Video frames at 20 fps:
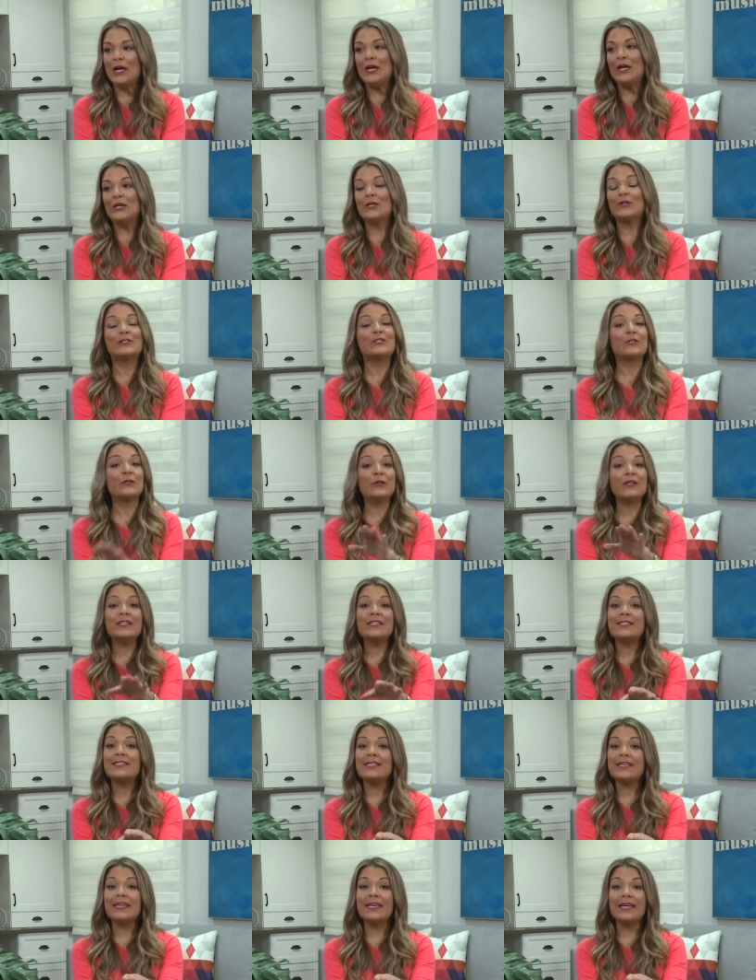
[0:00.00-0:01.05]
You're still gonna
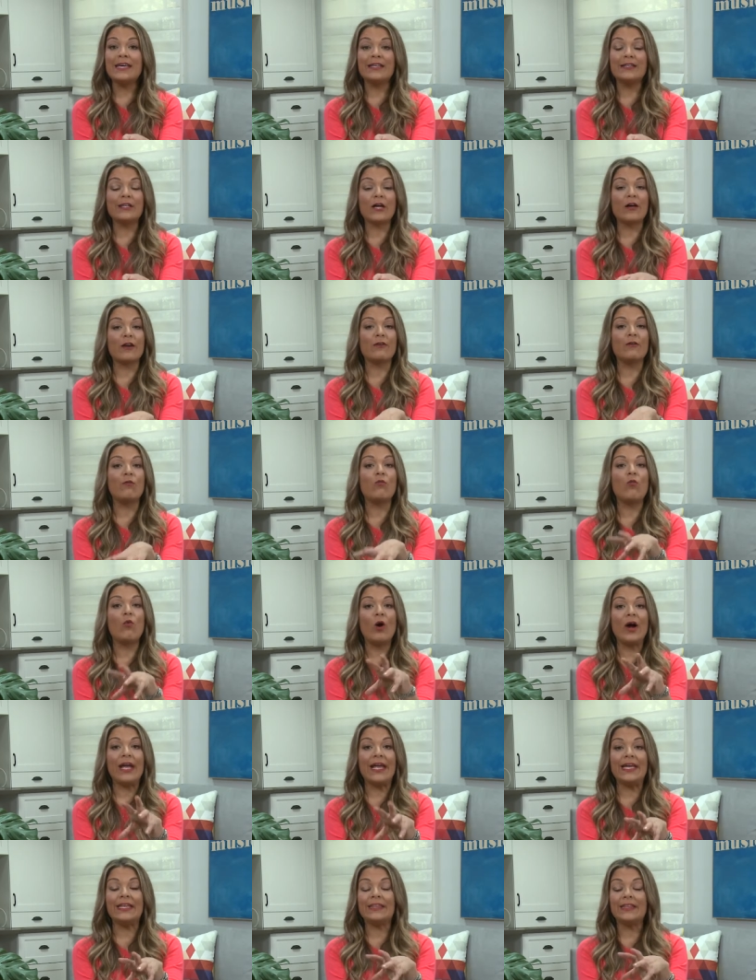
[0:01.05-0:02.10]
see a lot of
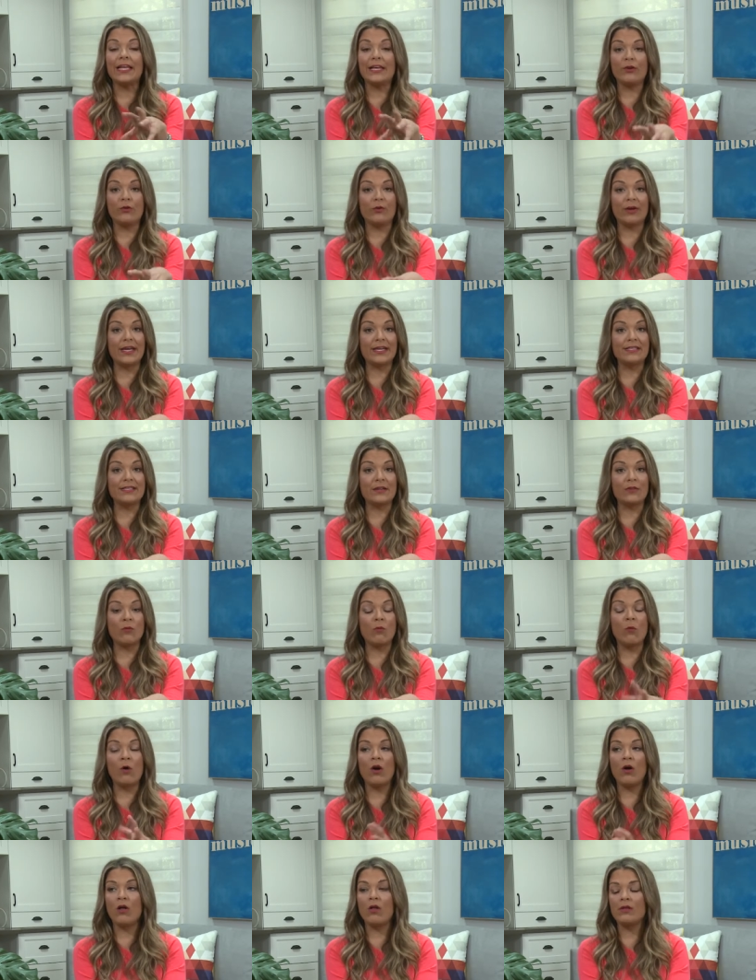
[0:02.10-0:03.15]
white and light grays on the
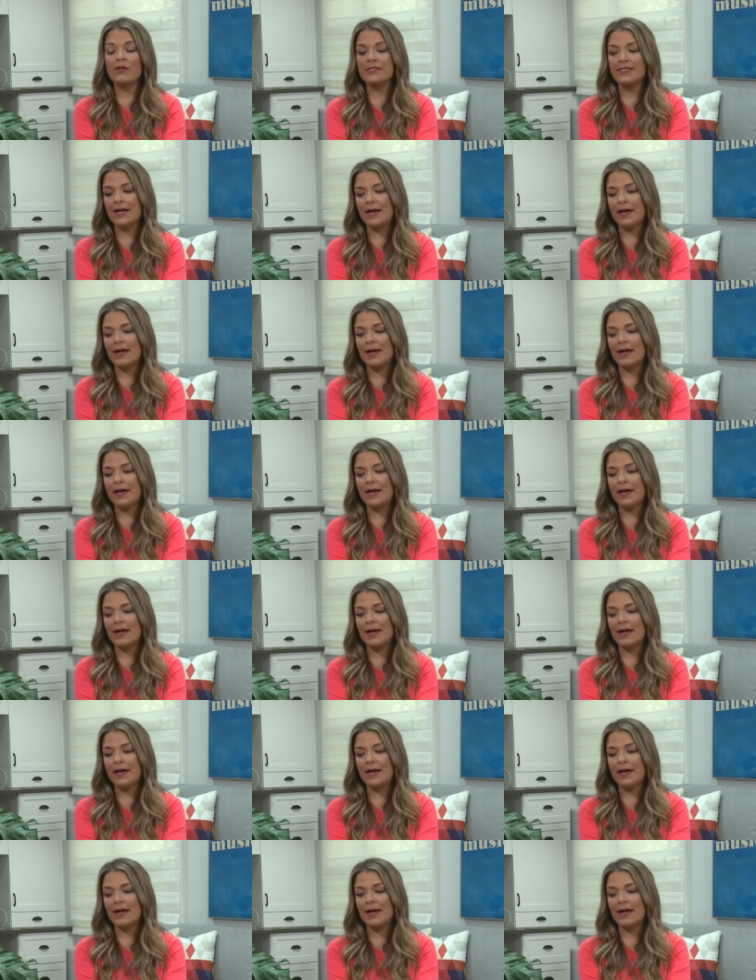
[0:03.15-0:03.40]
walls.